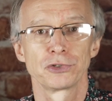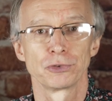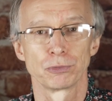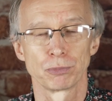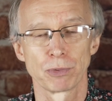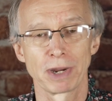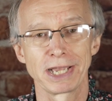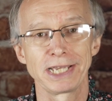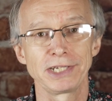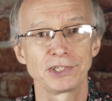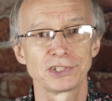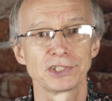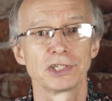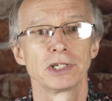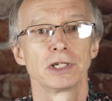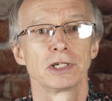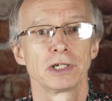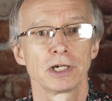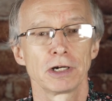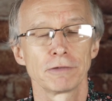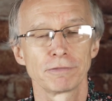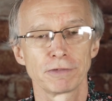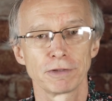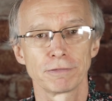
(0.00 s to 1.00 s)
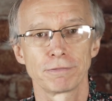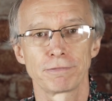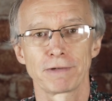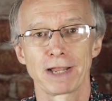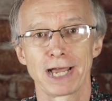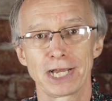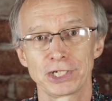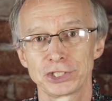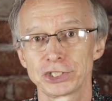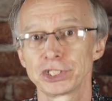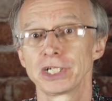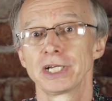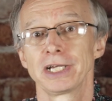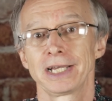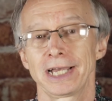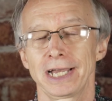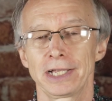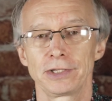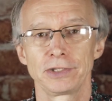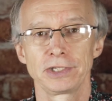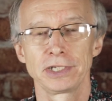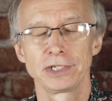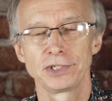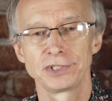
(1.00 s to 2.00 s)
the rate of the flash
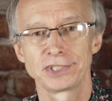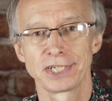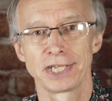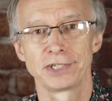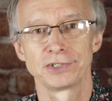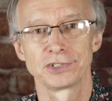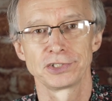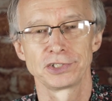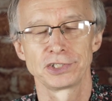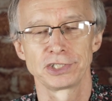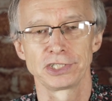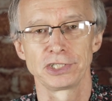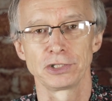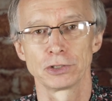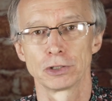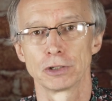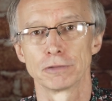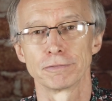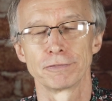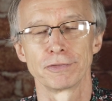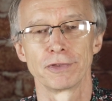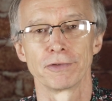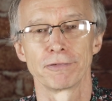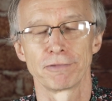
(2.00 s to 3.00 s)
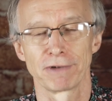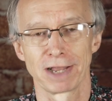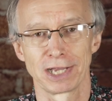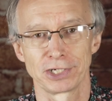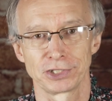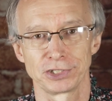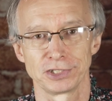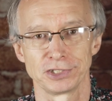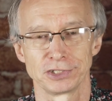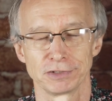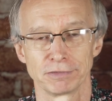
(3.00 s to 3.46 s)
and the intensity of the flashes